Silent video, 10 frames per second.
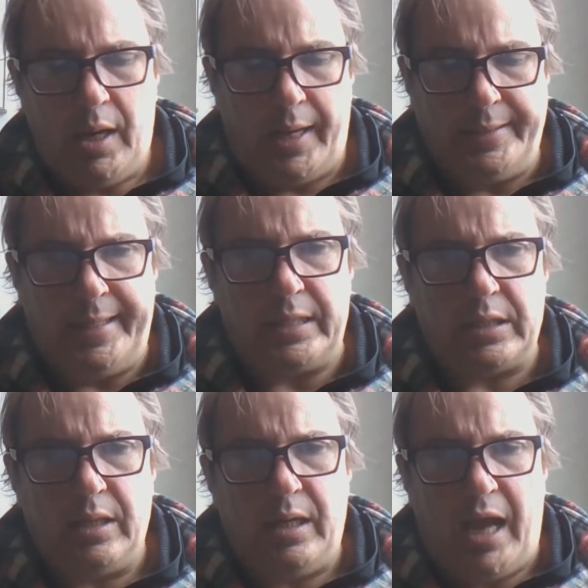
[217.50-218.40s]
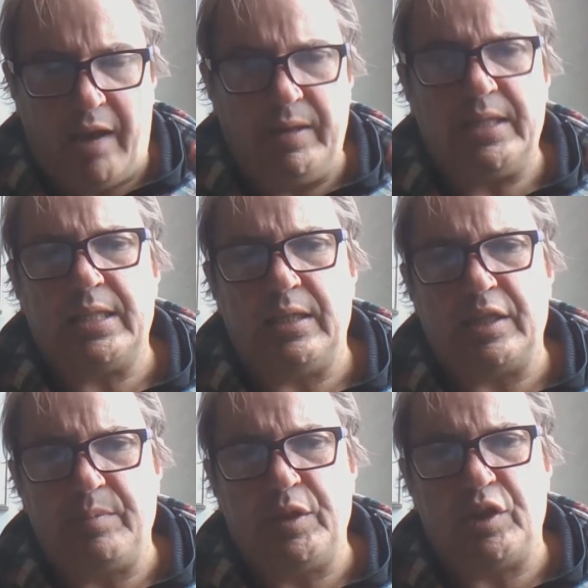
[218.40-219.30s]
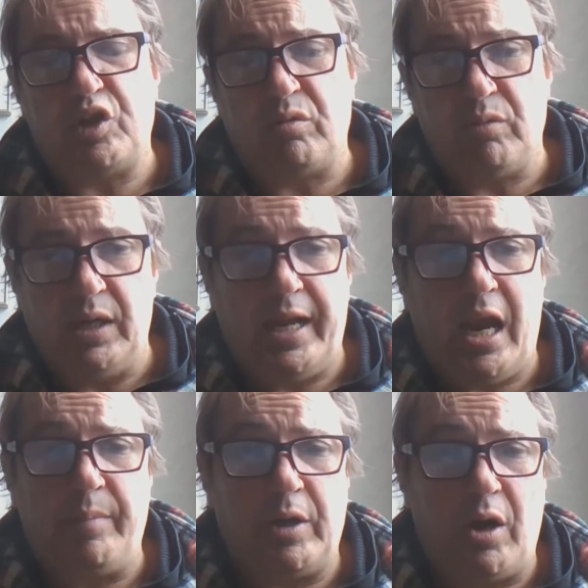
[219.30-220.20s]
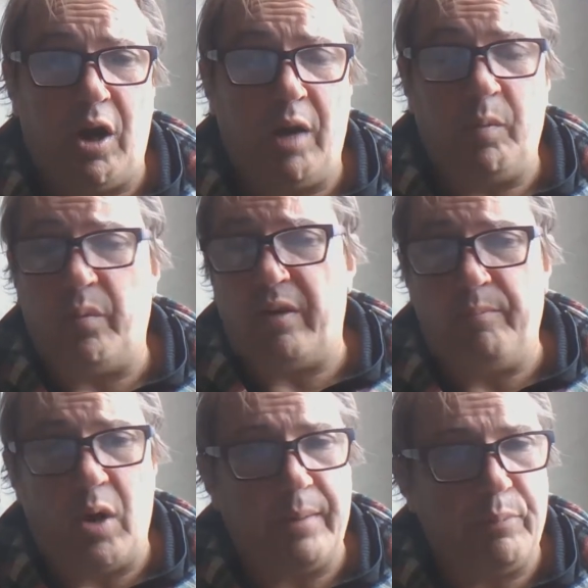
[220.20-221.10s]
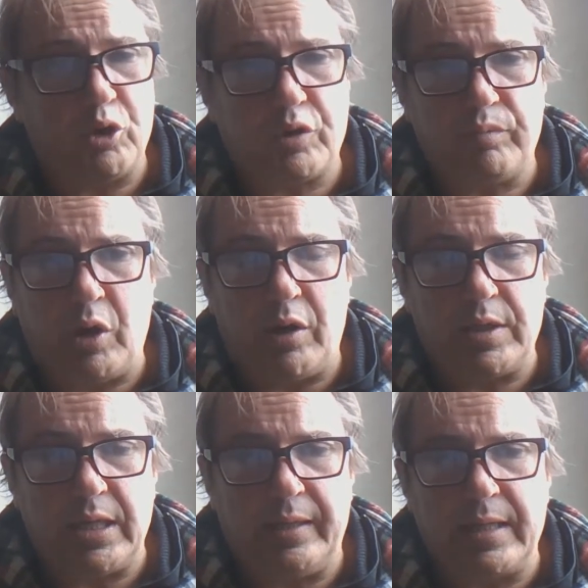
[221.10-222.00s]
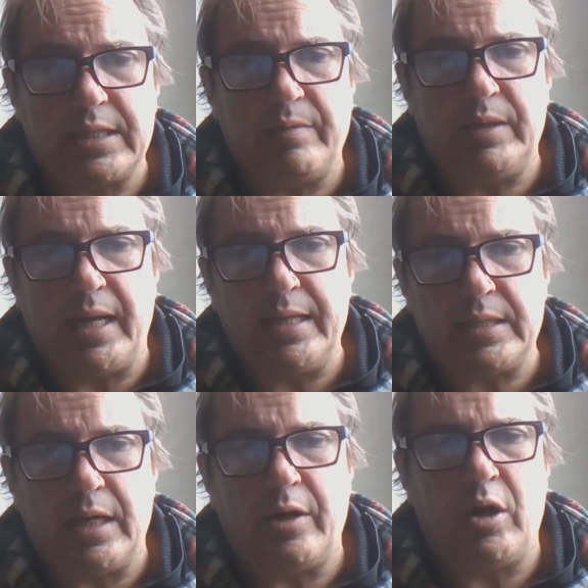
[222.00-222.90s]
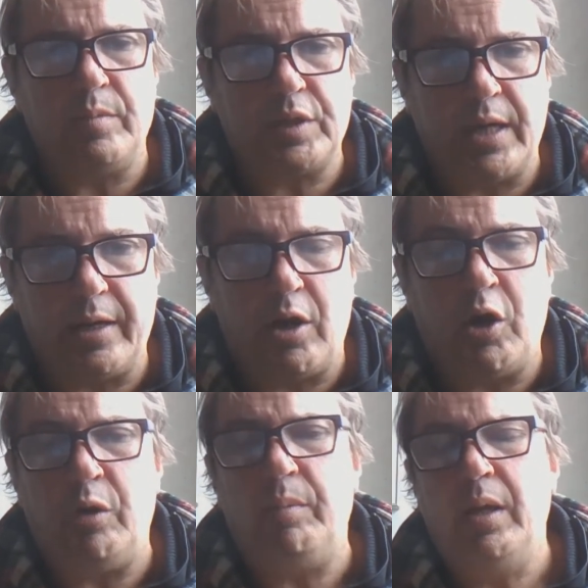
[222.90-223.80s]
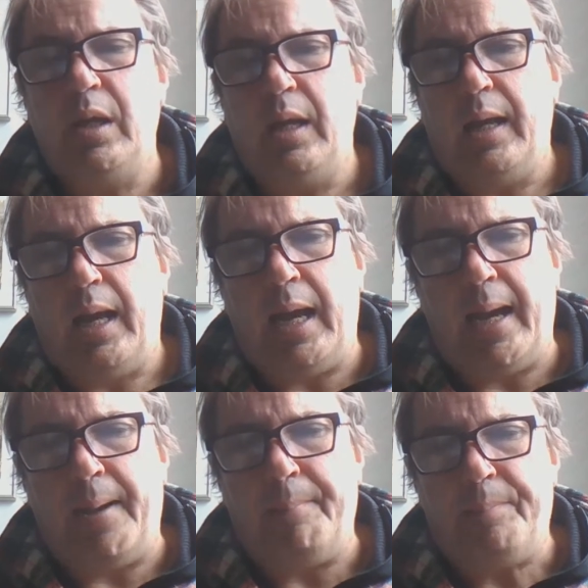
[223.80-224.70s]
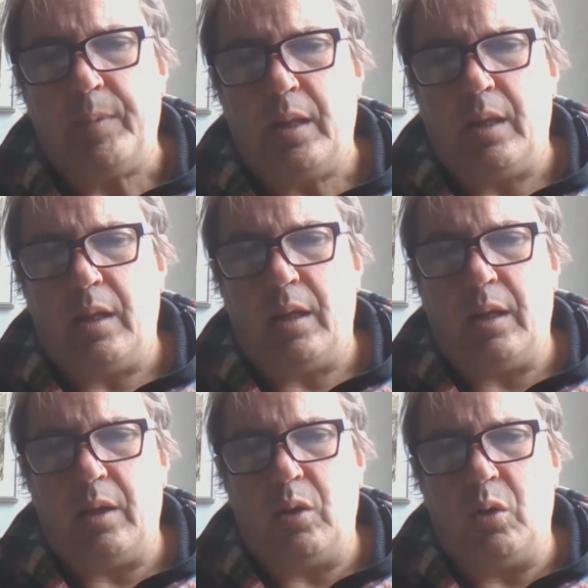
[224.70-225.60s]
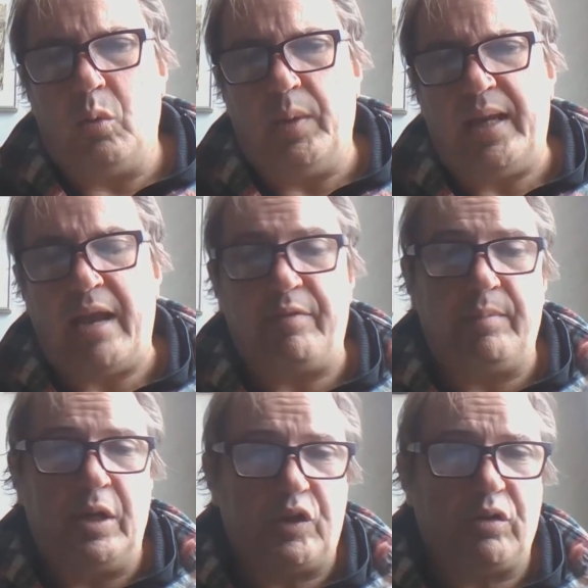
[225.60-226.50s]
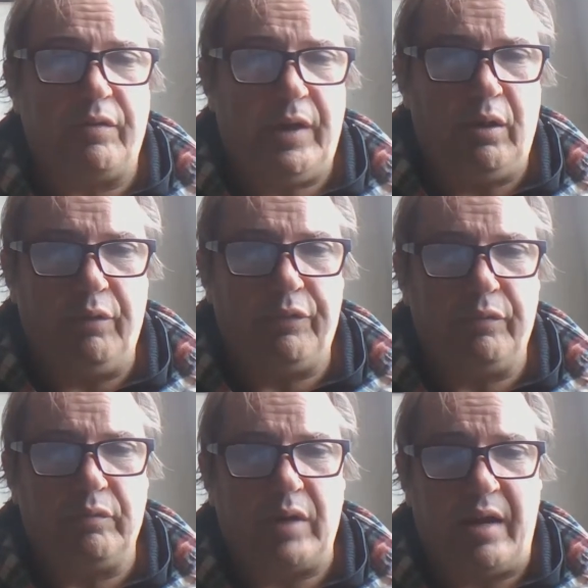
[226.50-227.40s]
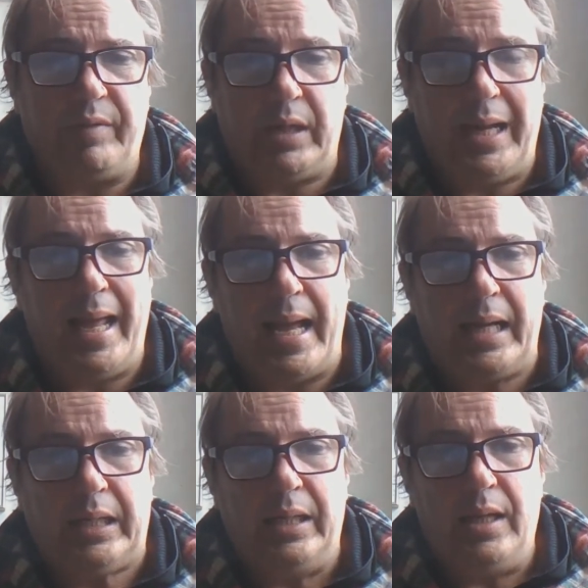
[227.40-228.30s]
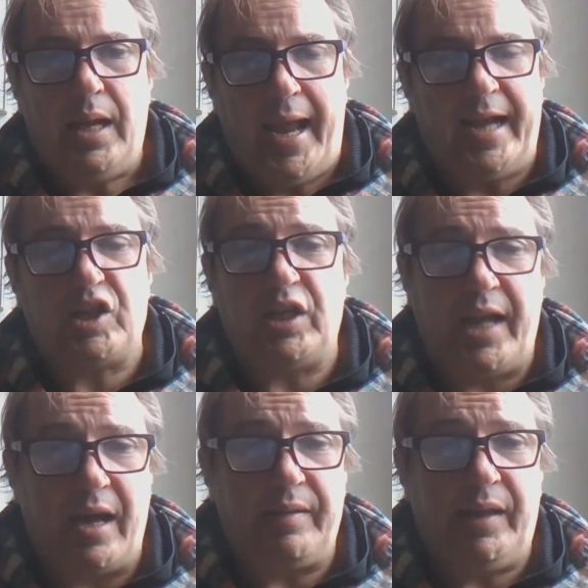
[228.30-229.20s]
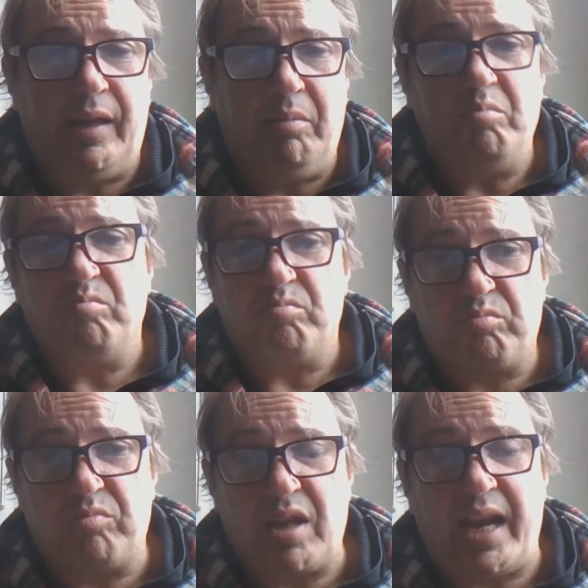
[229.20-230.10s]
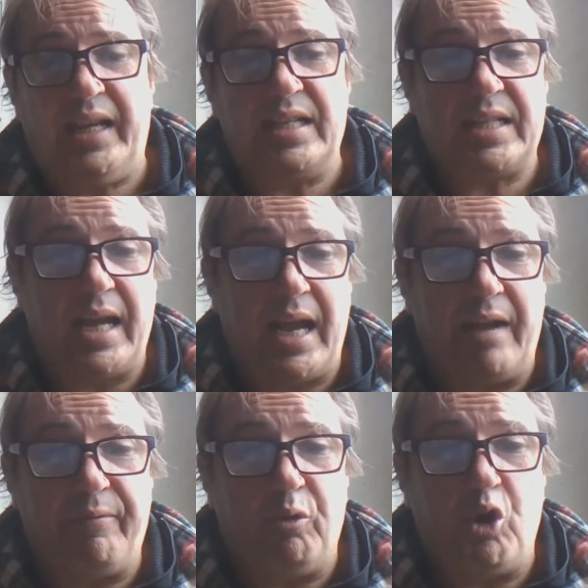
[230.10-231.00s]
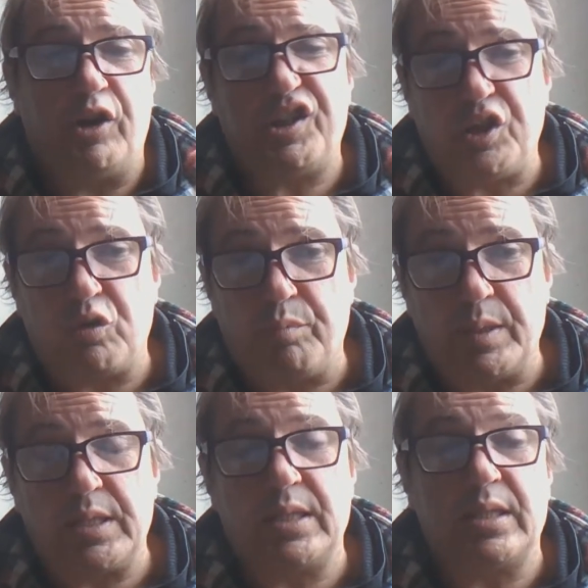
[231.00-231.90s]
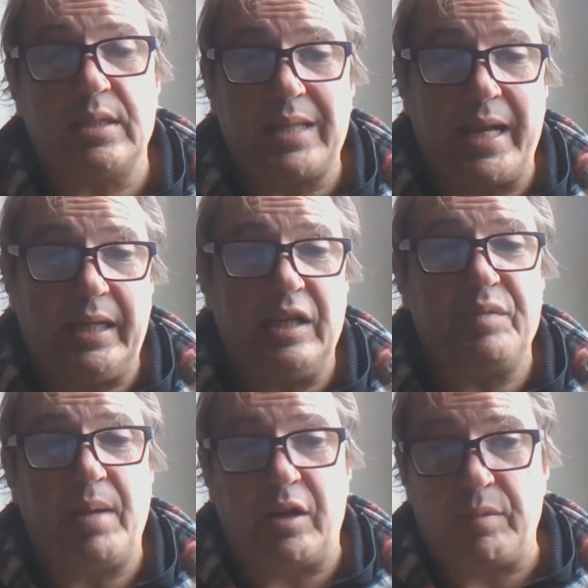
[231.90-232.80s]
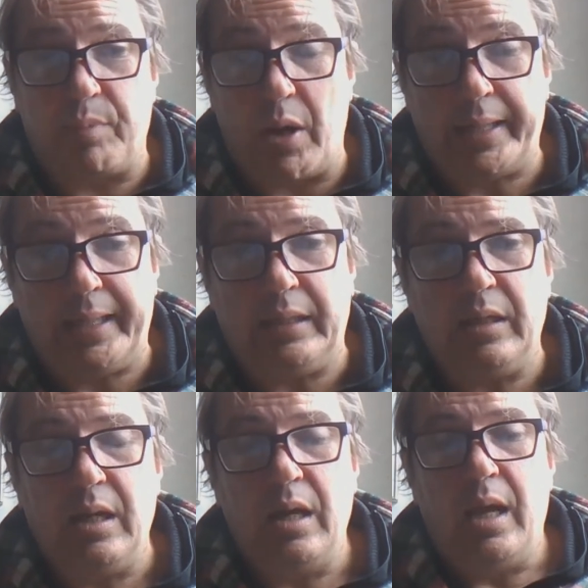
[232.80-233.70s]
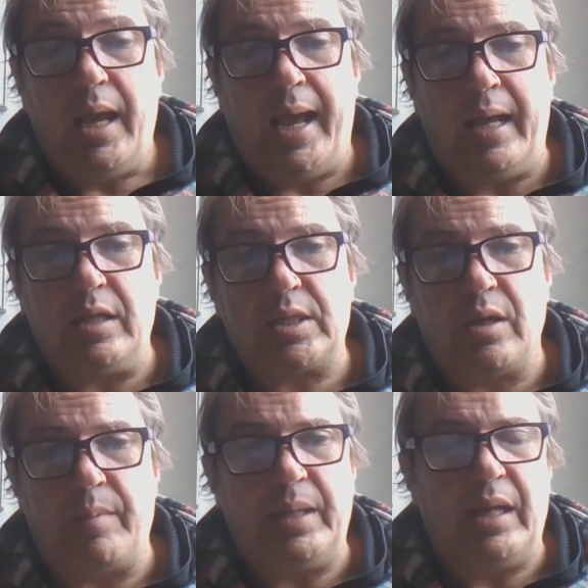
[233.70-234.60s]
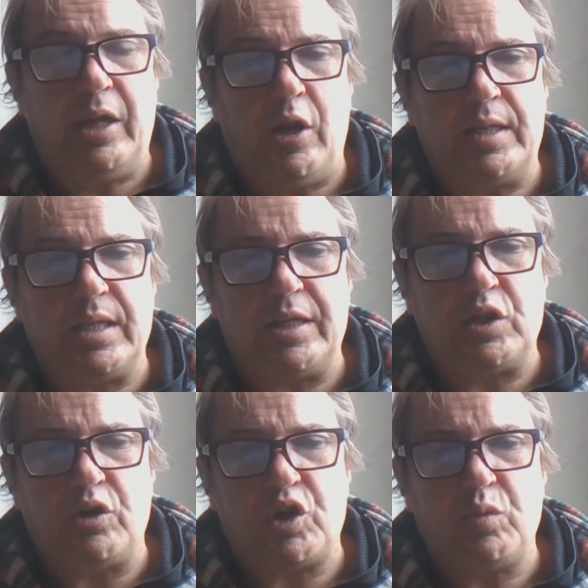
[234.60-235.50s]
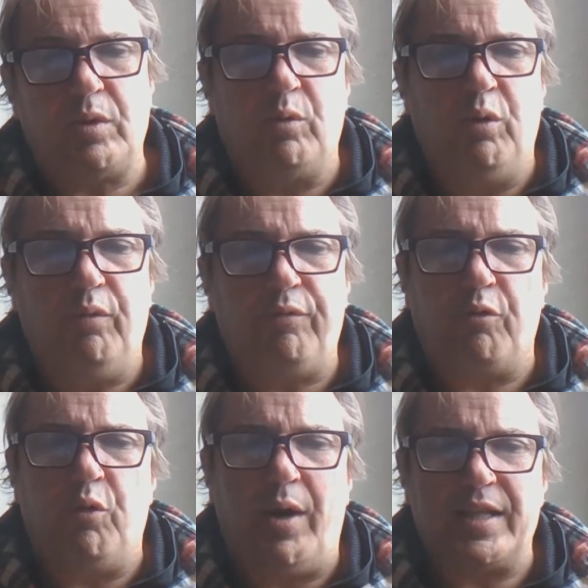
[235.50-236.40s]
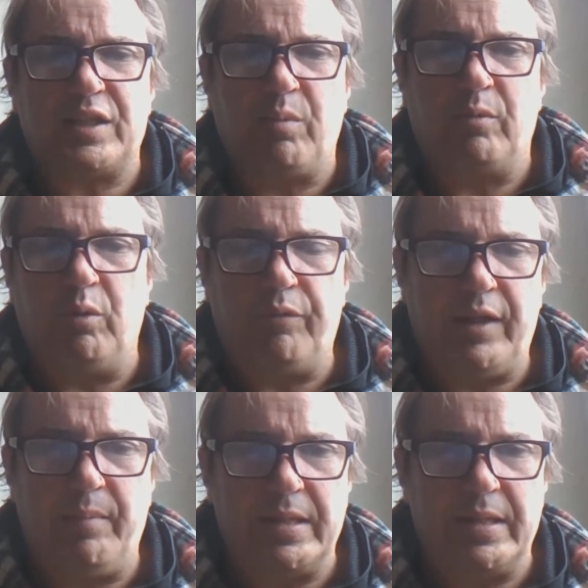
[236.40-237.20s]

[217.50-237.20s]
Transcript: And yet, having sent this message and really hammered it home, we've had Mike Bush, you know, telling us every day, stay at home, stay at home. We have the Minister of Health, David Clark, actually out there taking his car for non-essential businesses, taking his mountain biking. And so, I mean, you know, it's not just one rule for us, one rule for them.